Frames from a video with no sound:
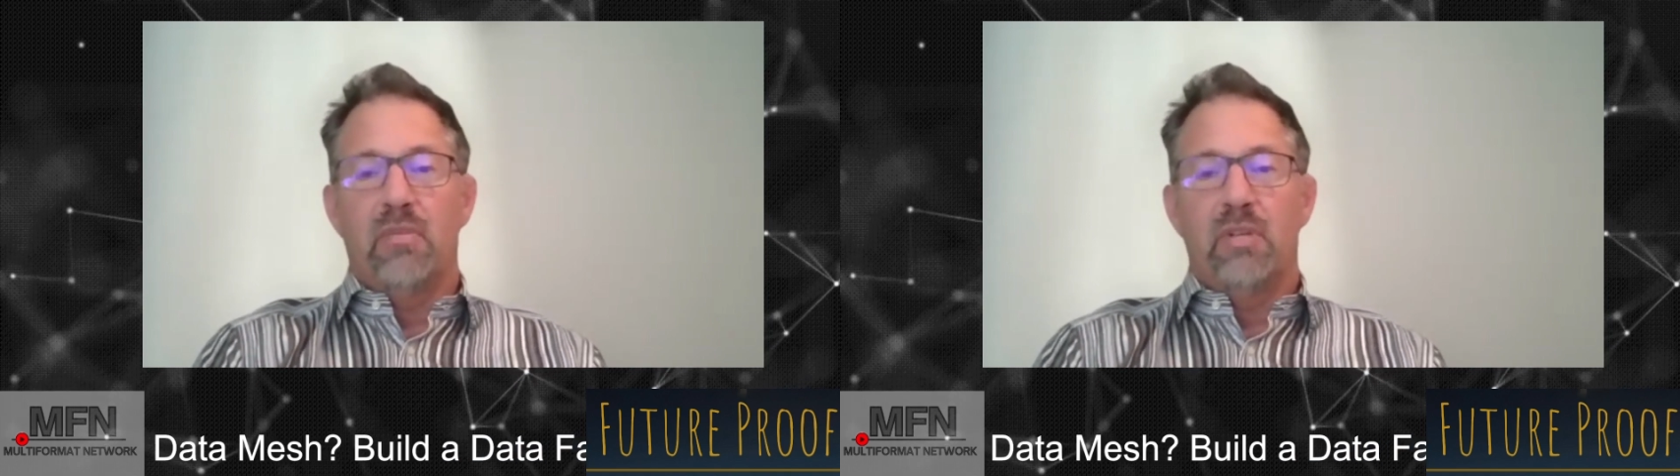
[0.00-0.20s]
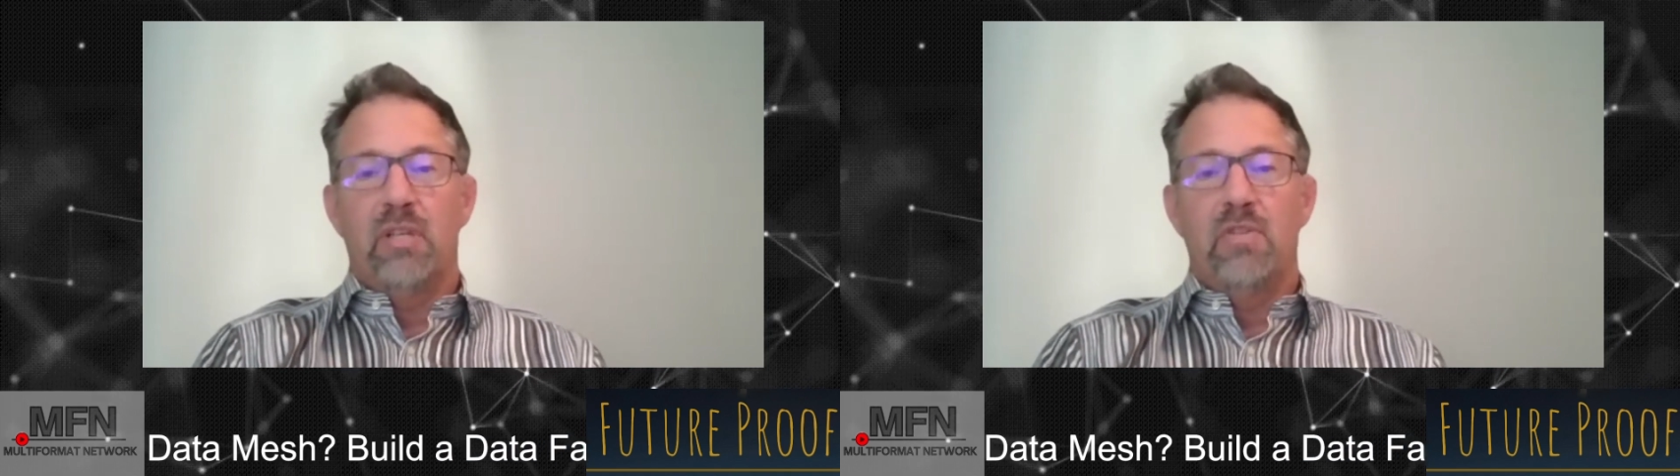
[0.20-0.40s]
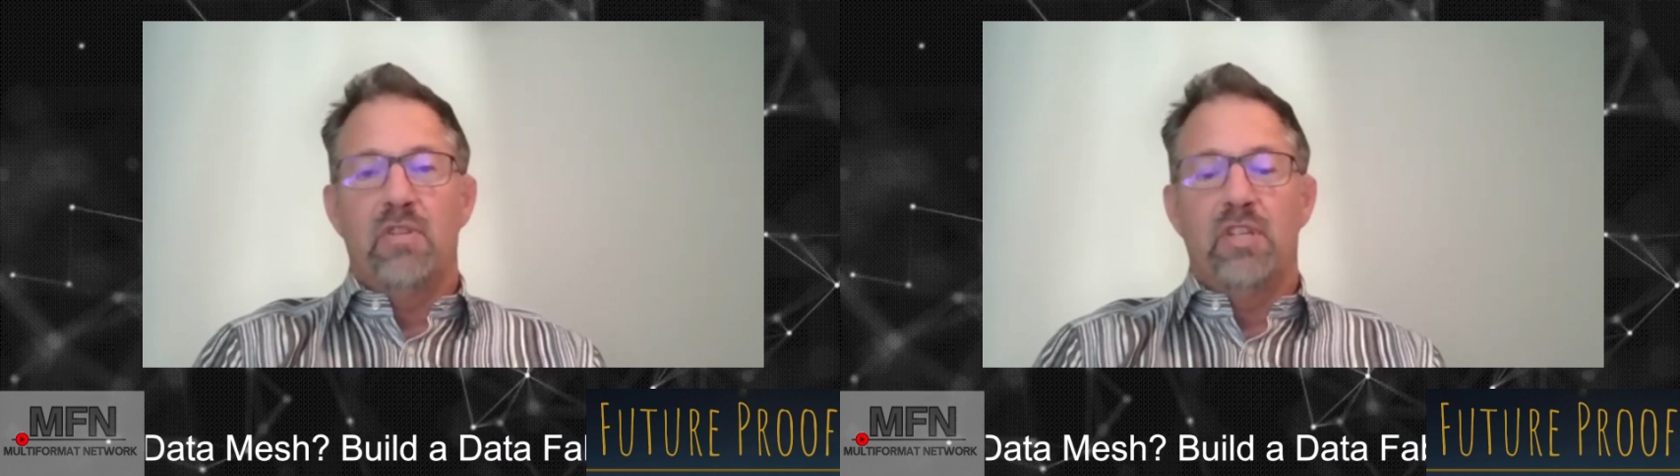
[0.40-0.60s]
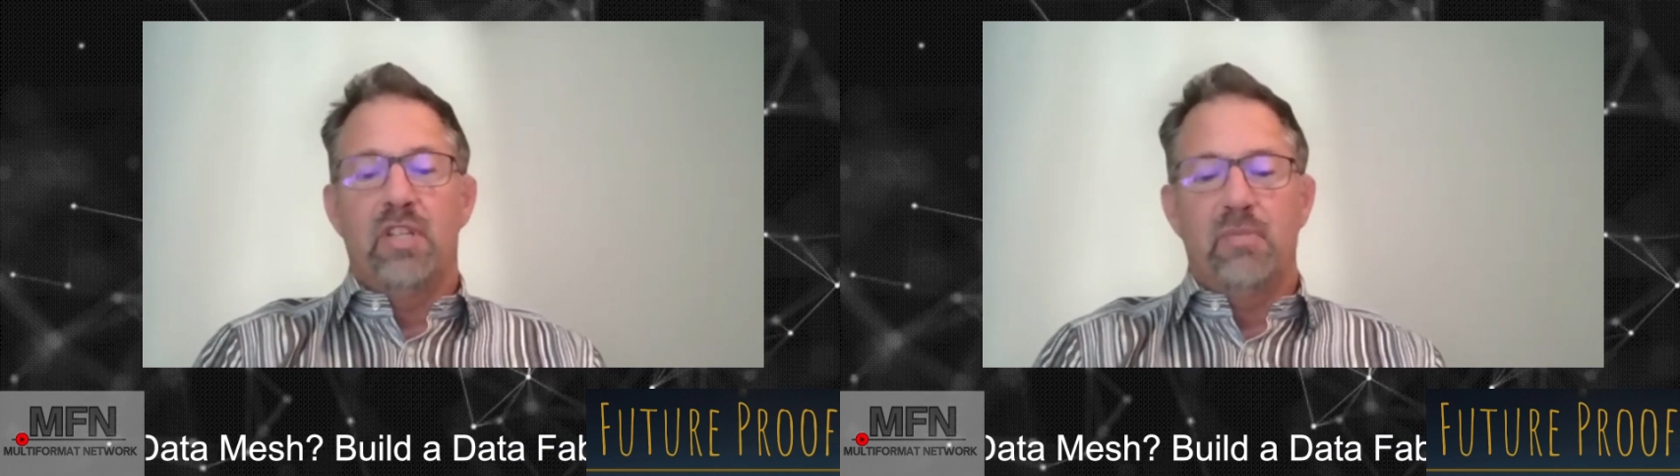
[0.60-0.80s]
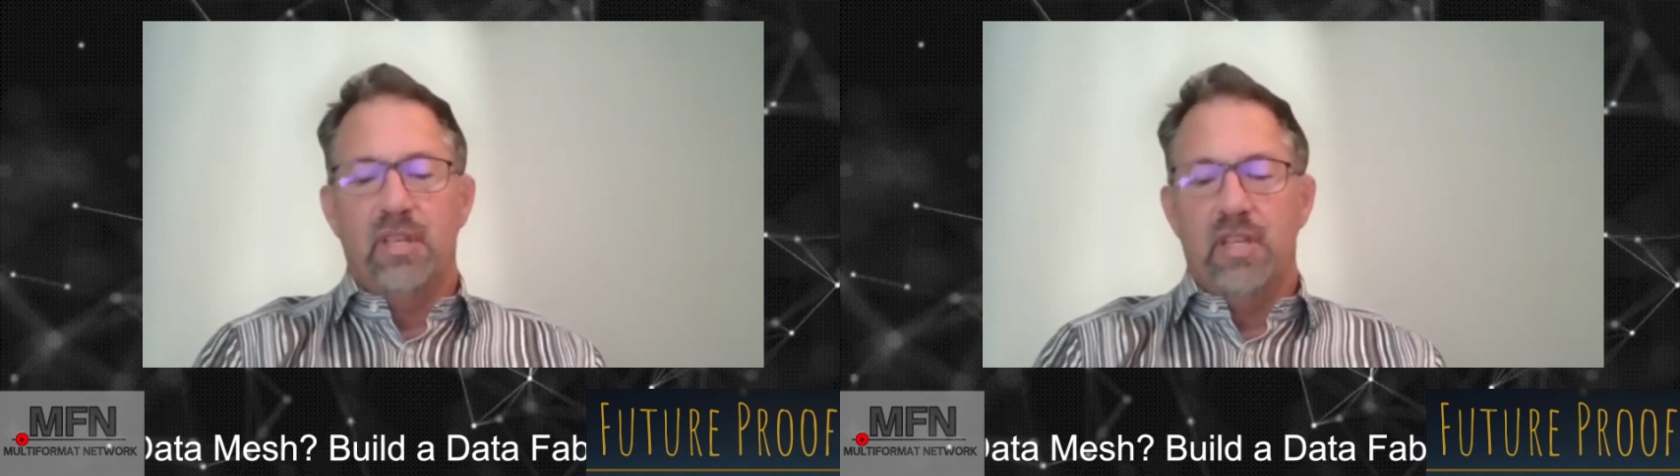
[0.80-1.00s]
I mean, if you look
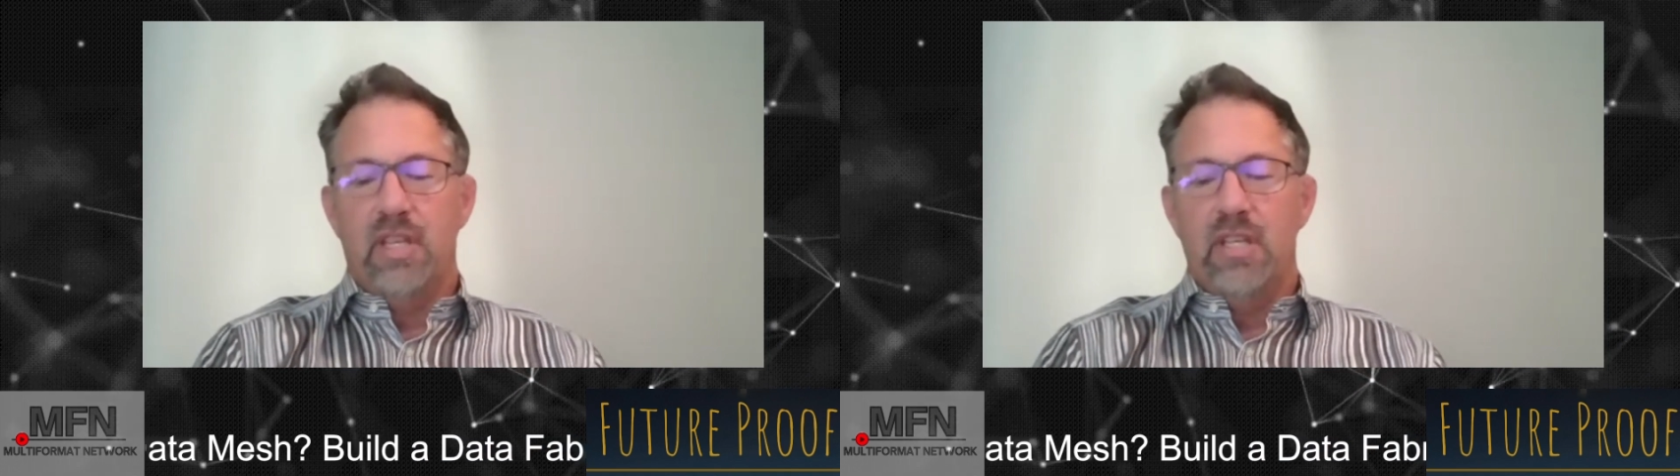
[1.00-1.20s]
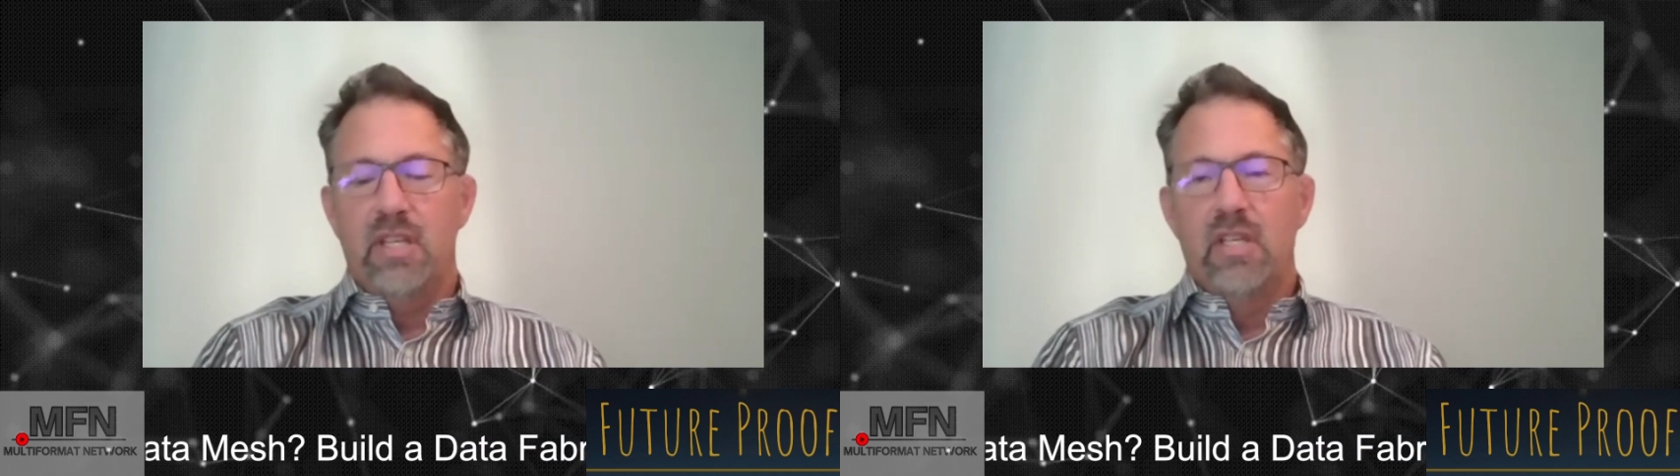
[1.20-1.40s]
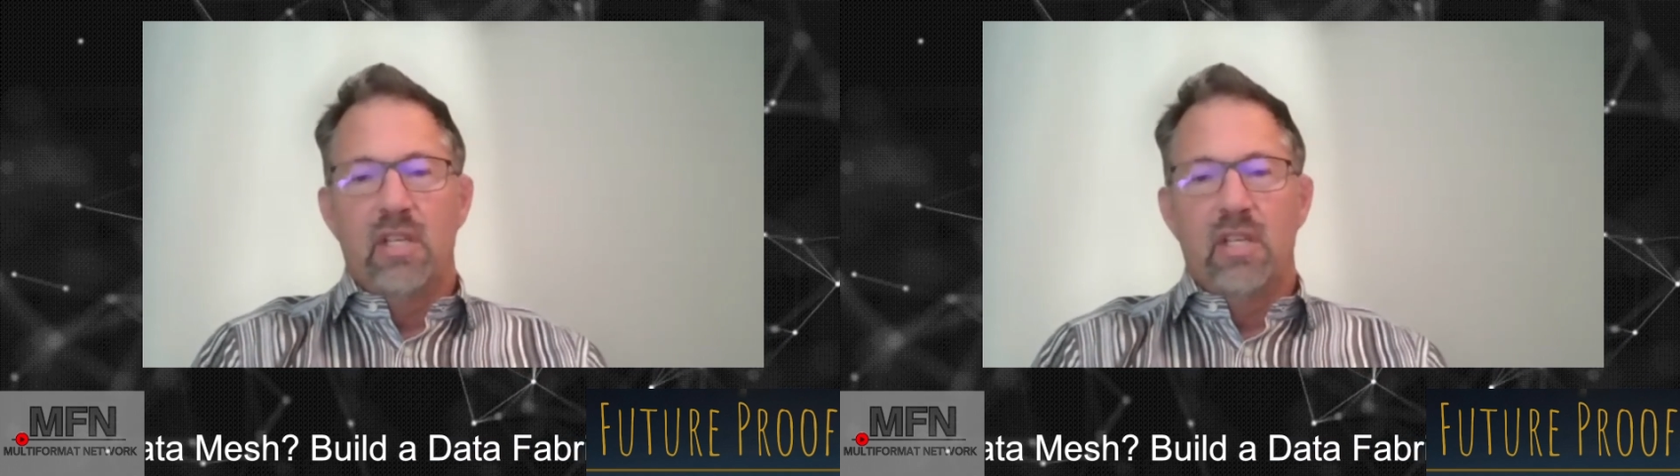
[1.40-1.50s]
at the ability,